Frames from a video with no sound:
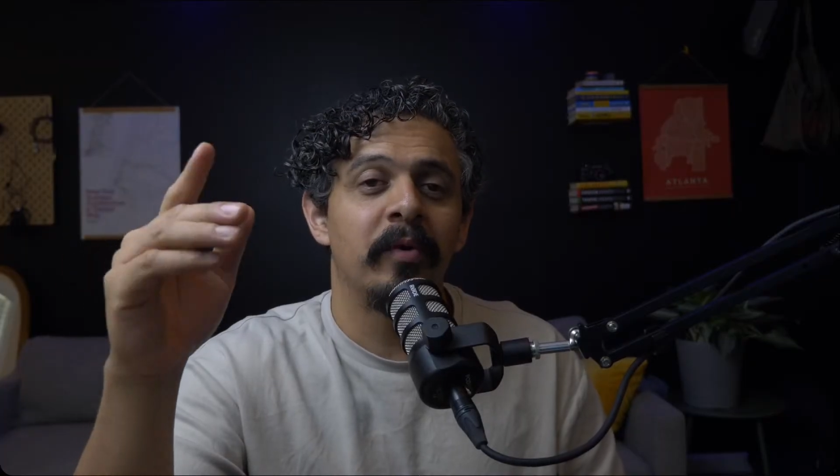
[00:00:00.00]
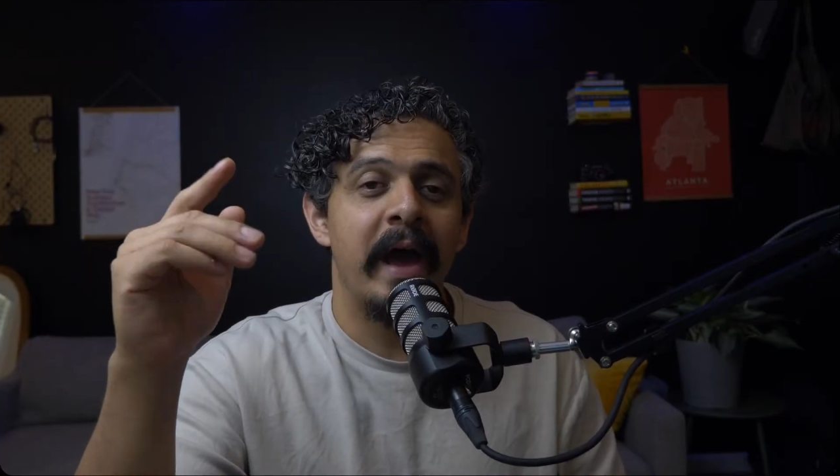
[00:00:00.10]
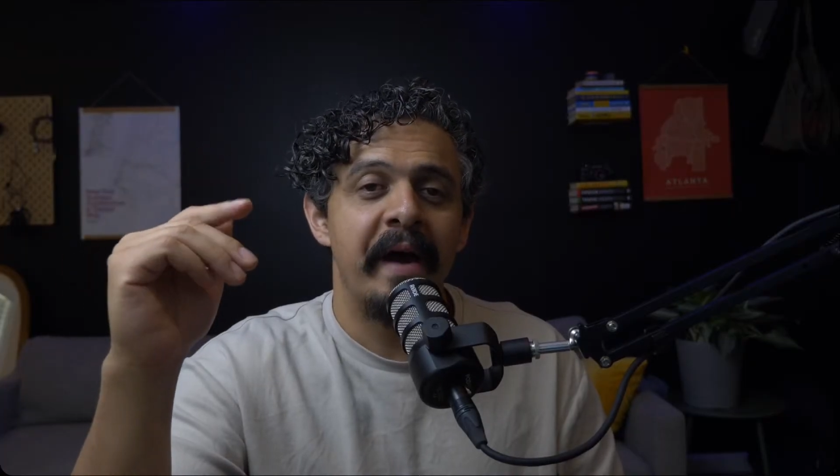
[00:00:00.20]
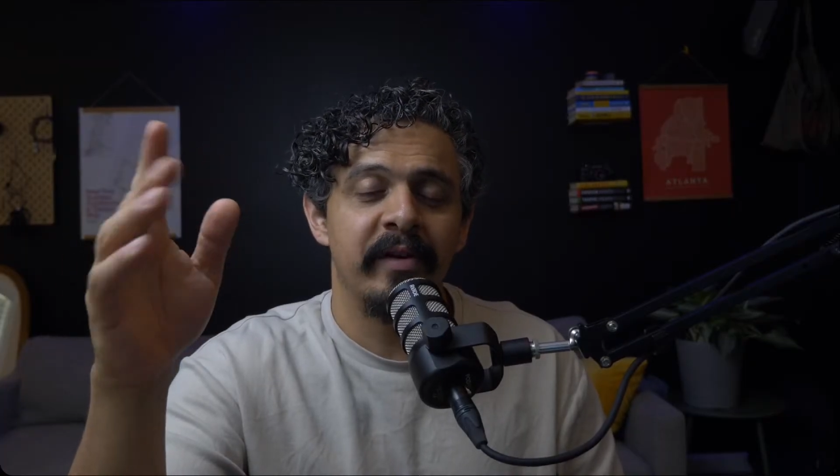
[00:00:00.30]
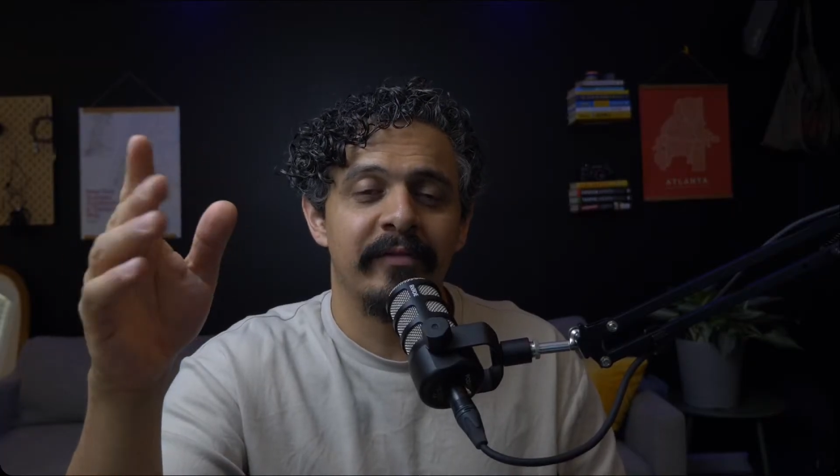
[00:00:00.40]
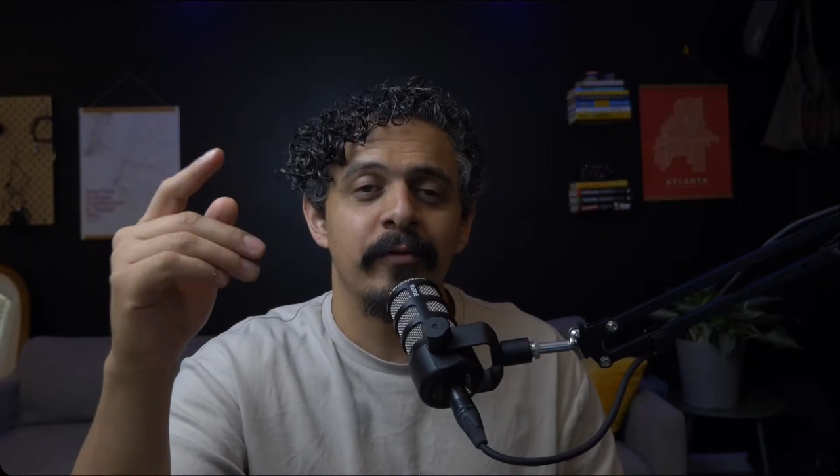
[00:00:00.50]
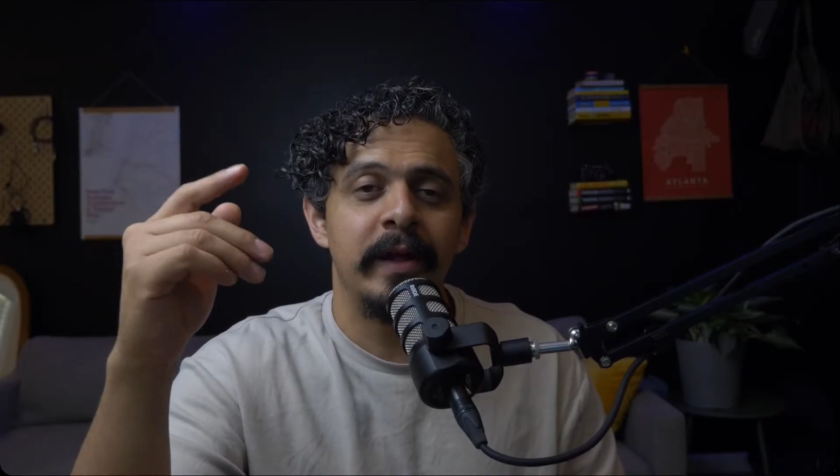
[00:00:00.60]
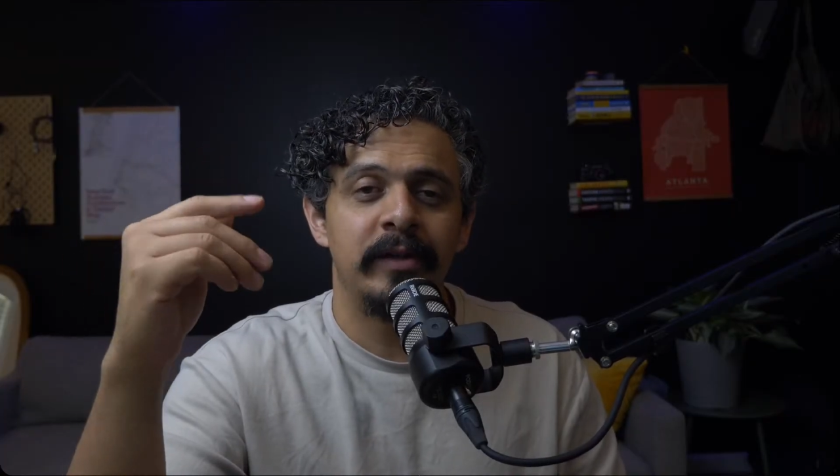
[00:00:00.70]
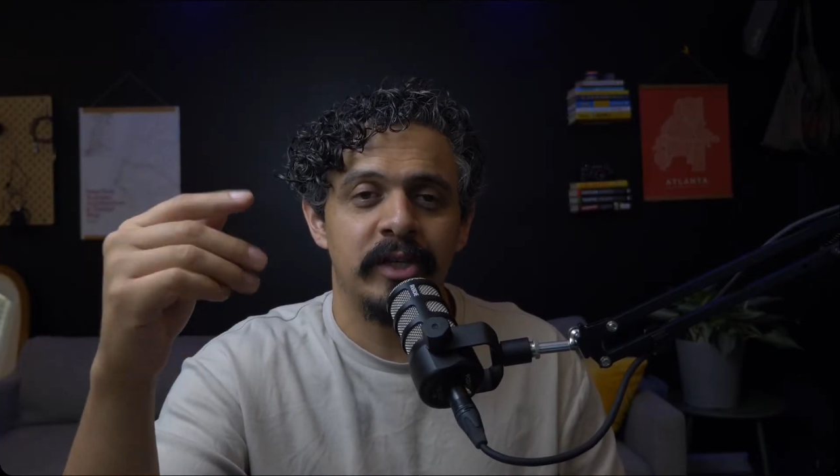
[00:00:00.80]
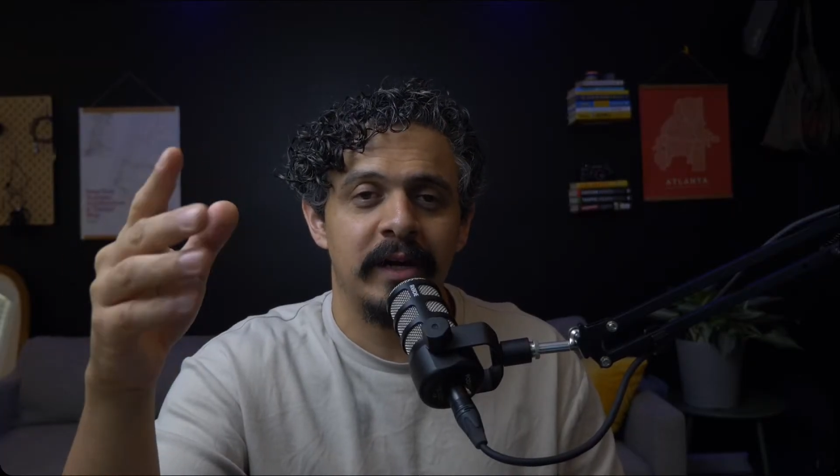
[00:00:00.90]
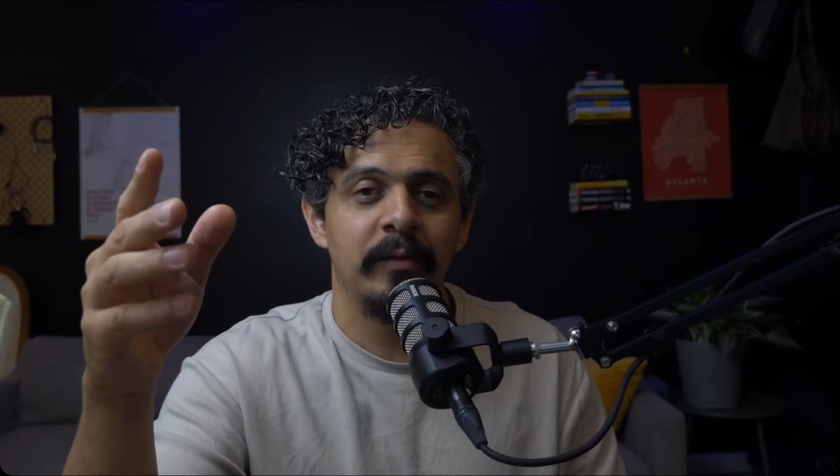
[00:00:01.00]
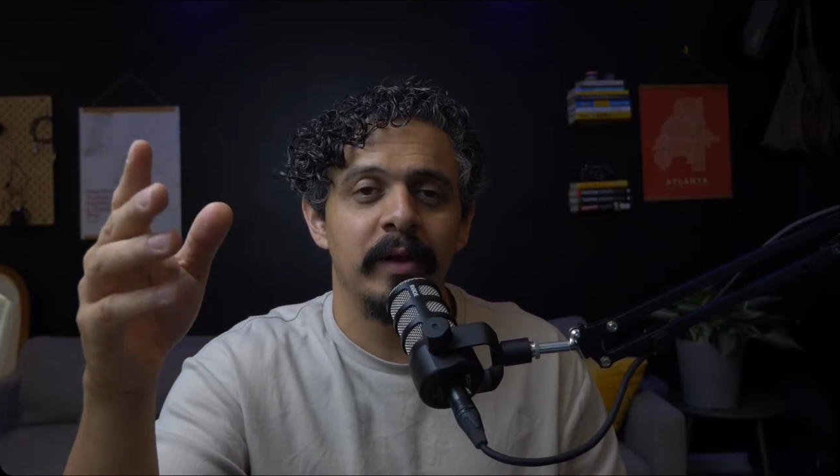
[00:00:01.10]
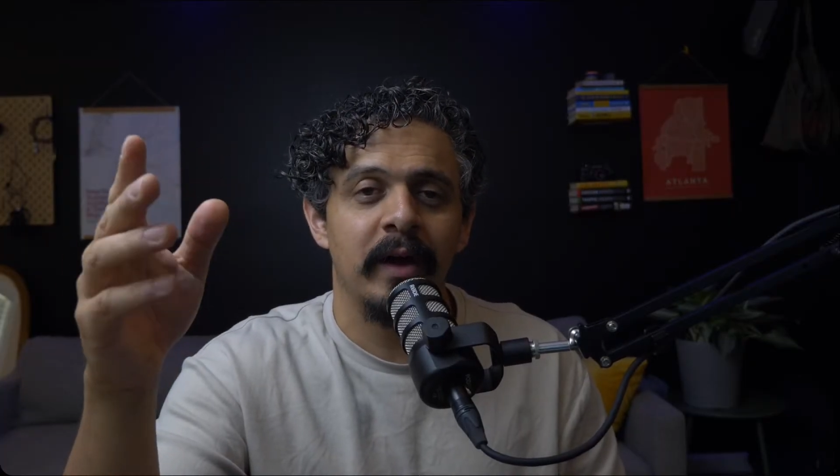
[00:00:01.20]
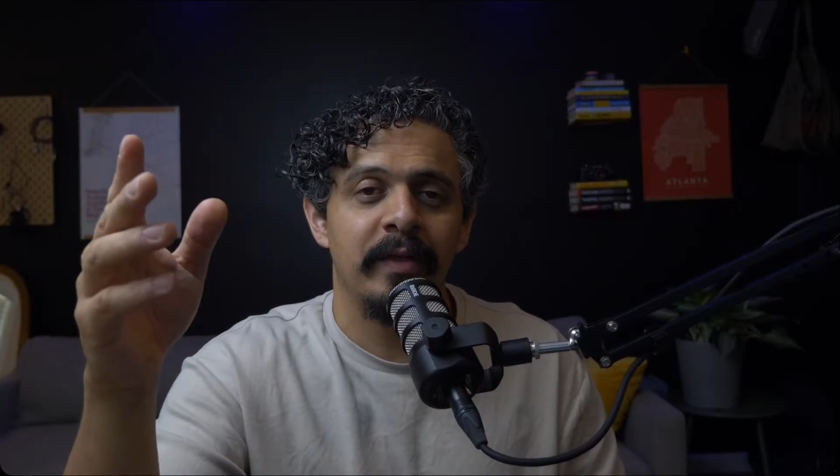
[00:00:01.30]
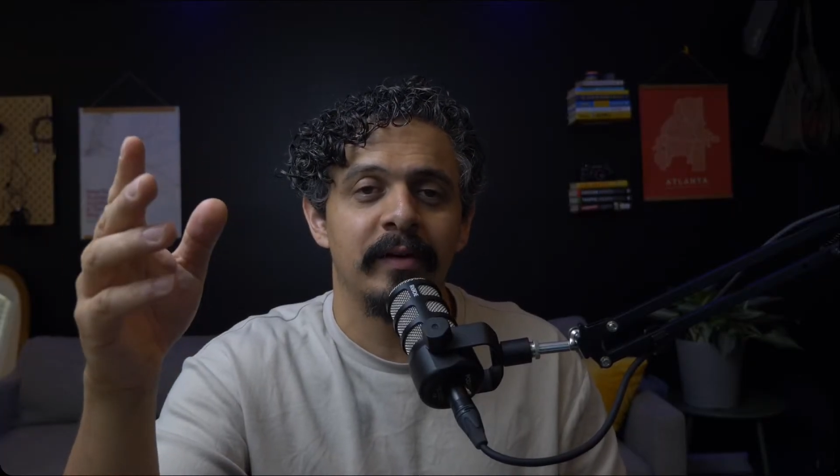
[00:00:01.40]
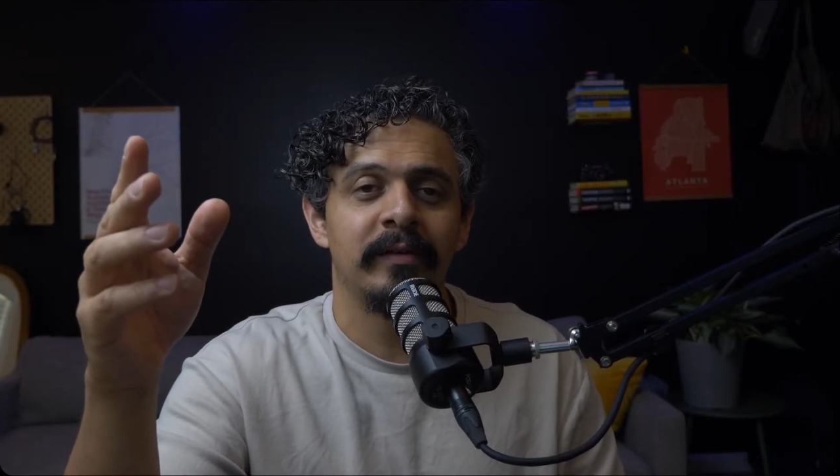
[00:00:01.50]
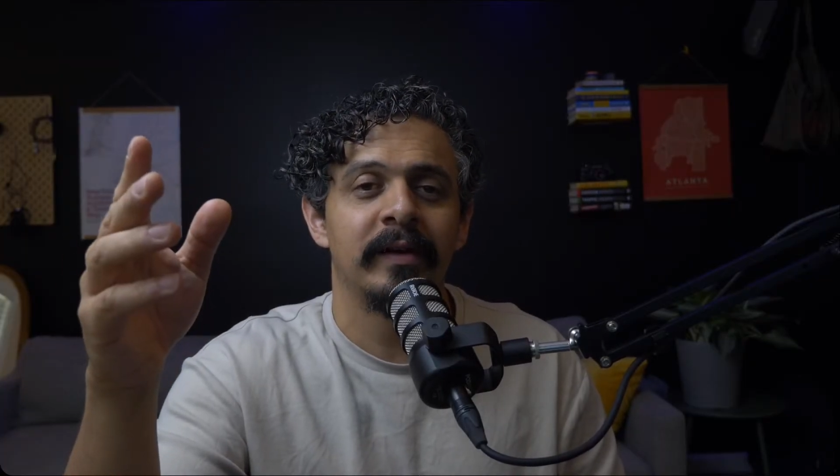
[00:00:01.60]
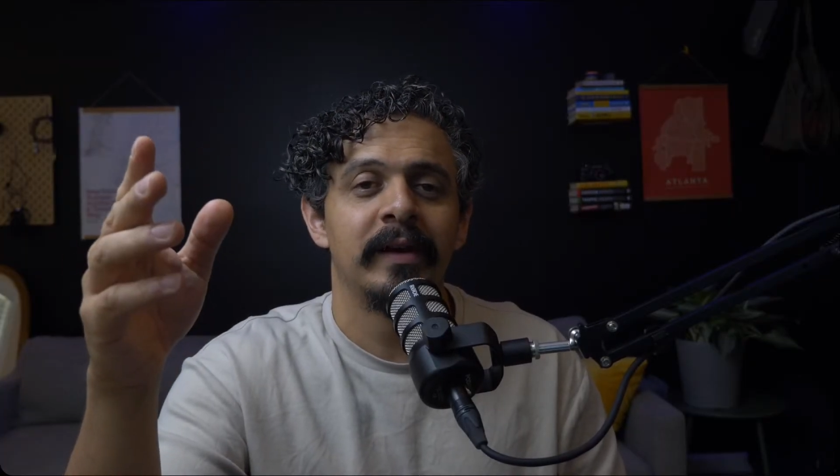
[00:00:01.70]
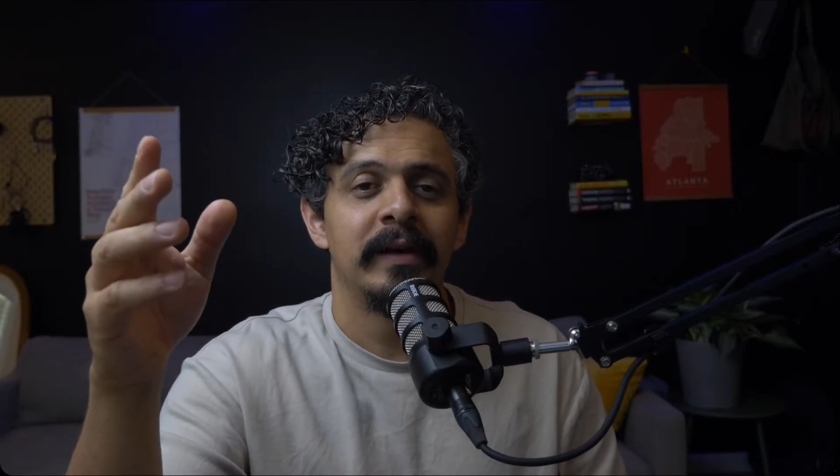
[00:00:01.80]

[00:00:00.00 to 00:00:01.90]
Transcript: have your friends share it with others.